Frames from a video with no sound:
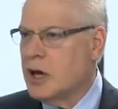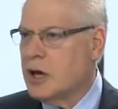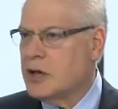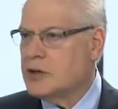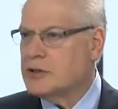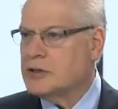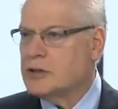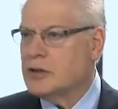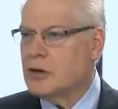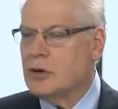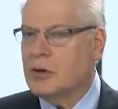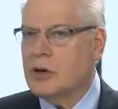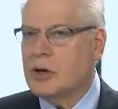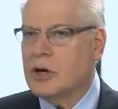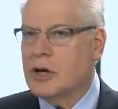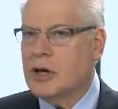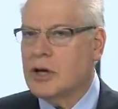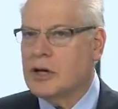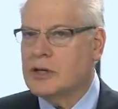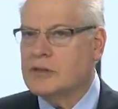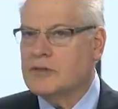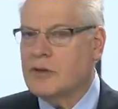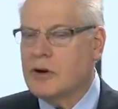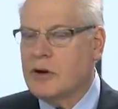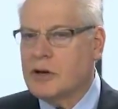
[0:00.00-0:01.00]
And so
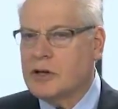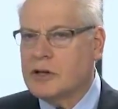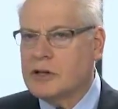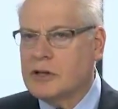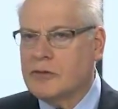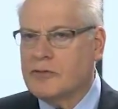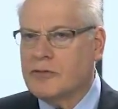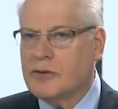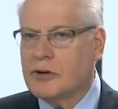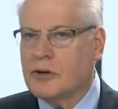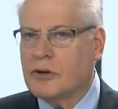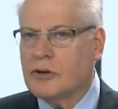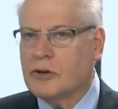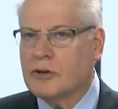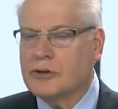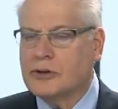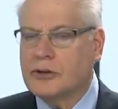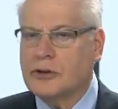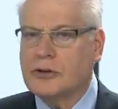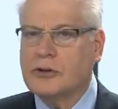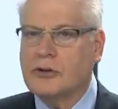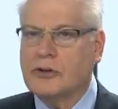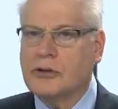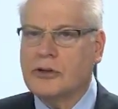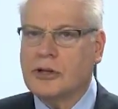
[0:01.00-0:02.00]
it's very difficult
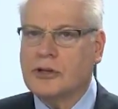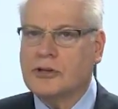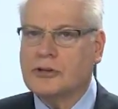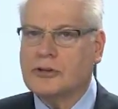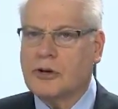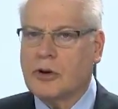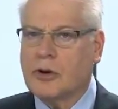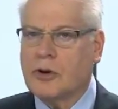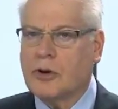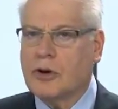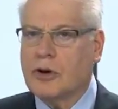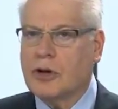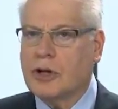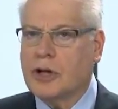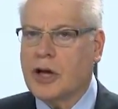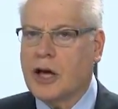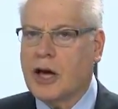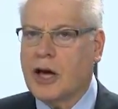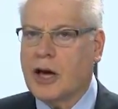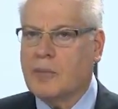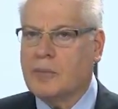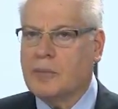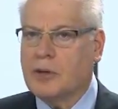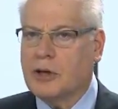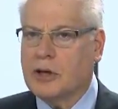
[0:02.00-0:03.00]
to do these early
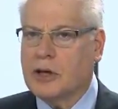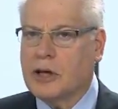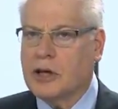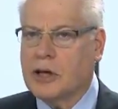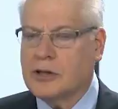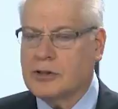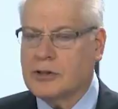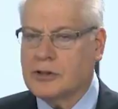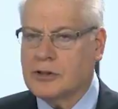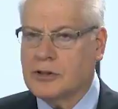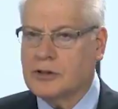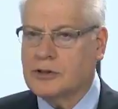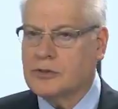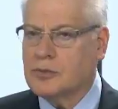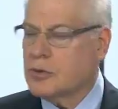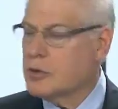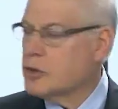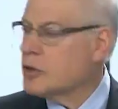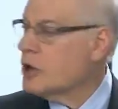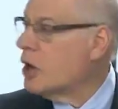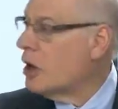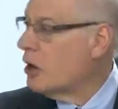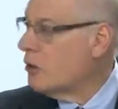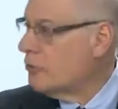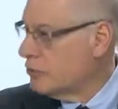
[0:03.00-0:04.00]
applications
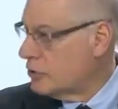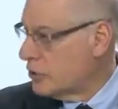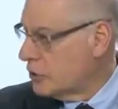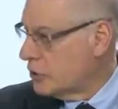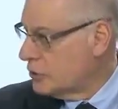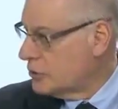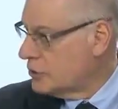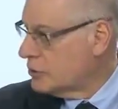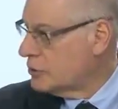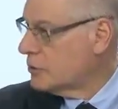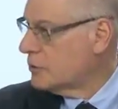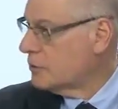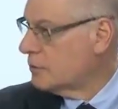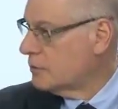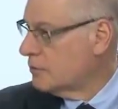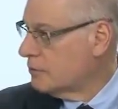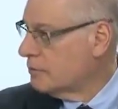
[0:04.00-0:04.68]
with confidence.